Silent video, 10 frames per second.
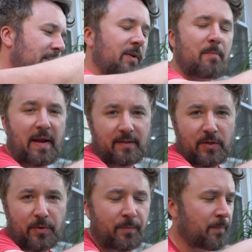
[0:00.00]
can make
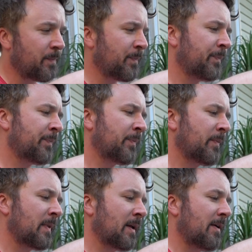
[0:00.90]
do.
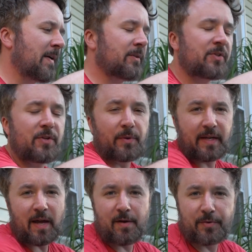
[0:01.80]
If I was to do
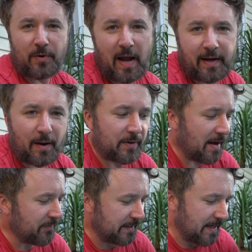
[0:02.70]
any kind of through hike, I would
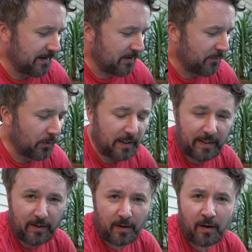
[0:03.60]
definitely take the 40
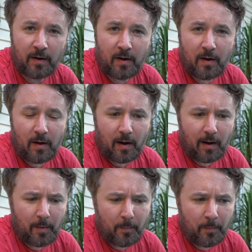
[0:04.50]
liter.
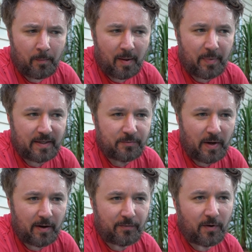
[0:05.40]
My base
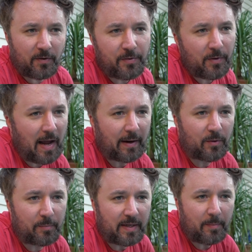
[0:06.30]
weight for a through hike
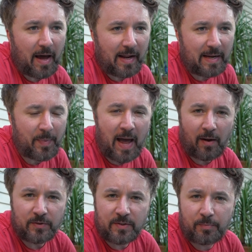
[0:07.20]
would be about 8
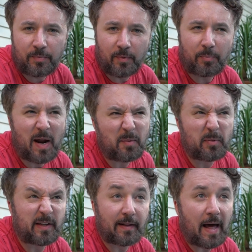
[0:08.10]
pounds or
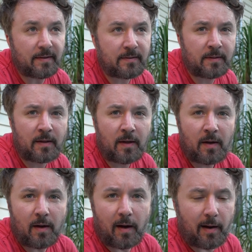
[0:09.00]
probably less.
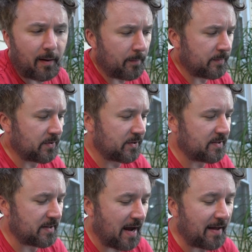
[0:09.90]
So
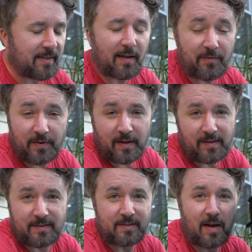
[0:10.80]
this is, I feel like
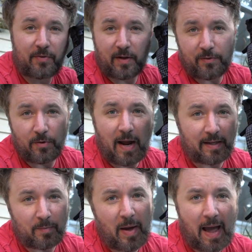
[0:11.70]
this is definitely a through
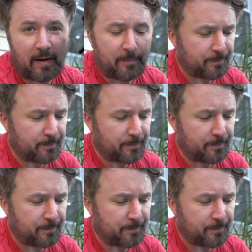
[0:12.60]
hiking pack.